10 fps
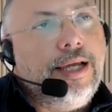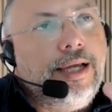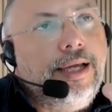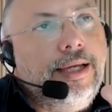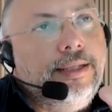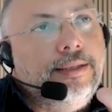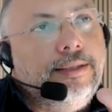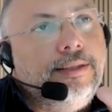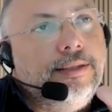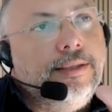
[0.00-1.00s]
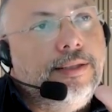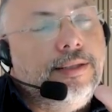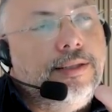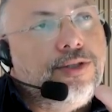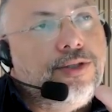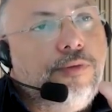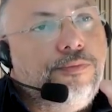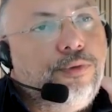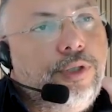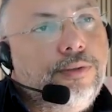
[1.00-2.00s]
and the
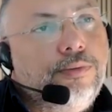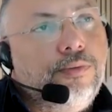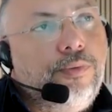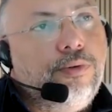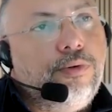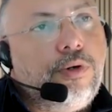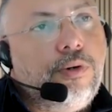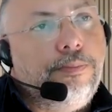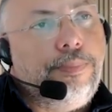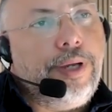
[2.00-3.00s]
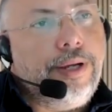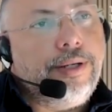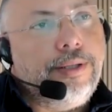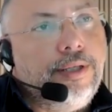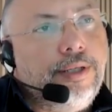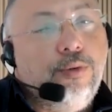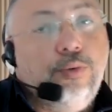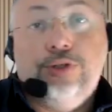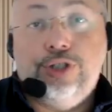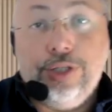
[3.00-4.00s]
software will compare.
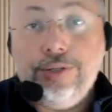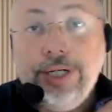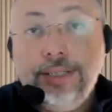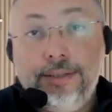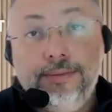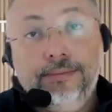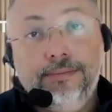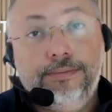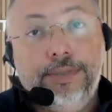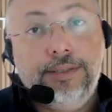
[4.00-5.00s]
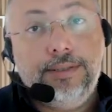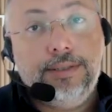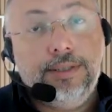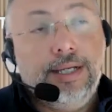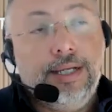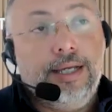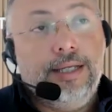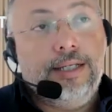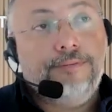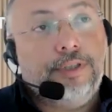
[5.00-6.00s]
We generate things,
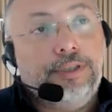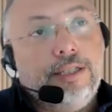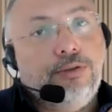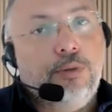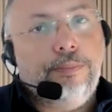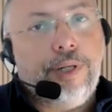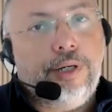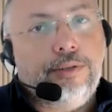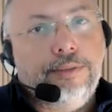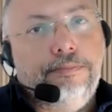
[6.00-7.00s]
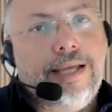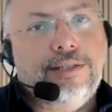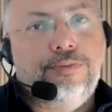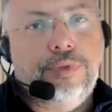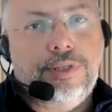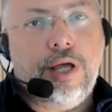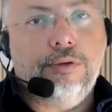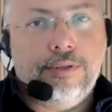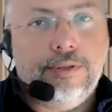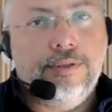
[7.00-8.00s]
and after that, compare the best
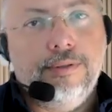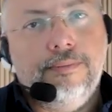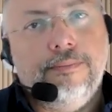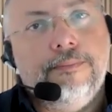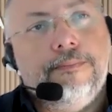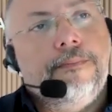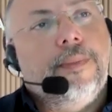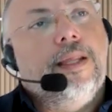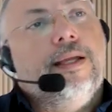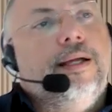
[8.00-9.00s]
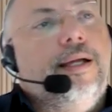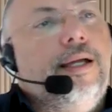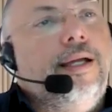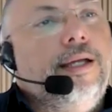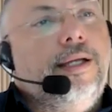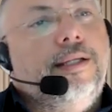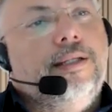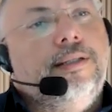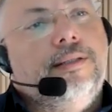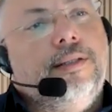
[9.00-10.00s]
results.
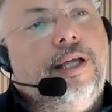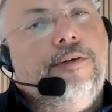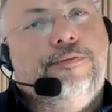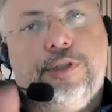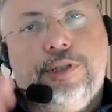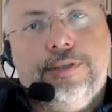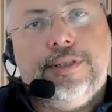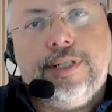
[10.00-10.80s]
And after